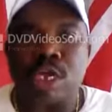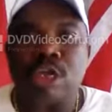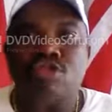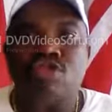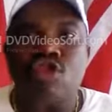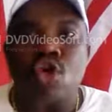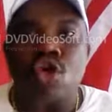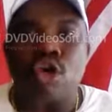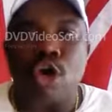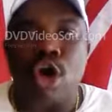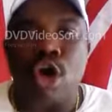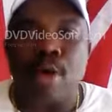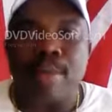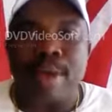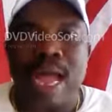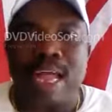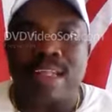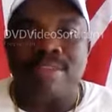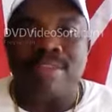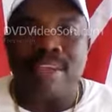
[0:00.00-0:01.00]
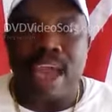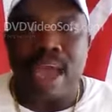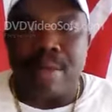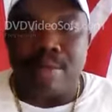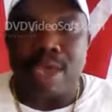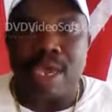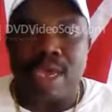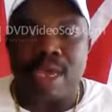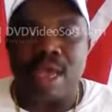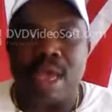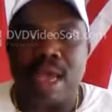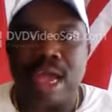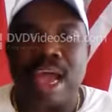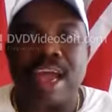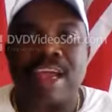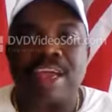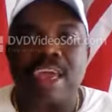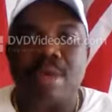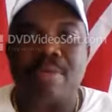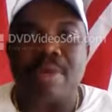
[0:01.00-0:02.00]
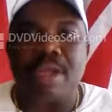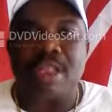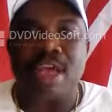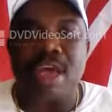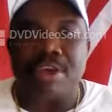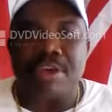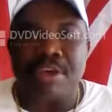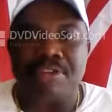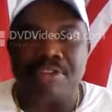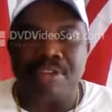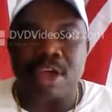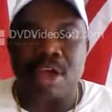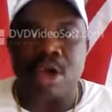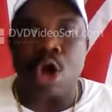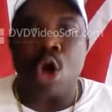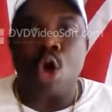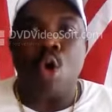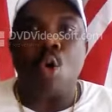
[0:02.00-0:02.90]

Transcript: to come and tell me and give me the reason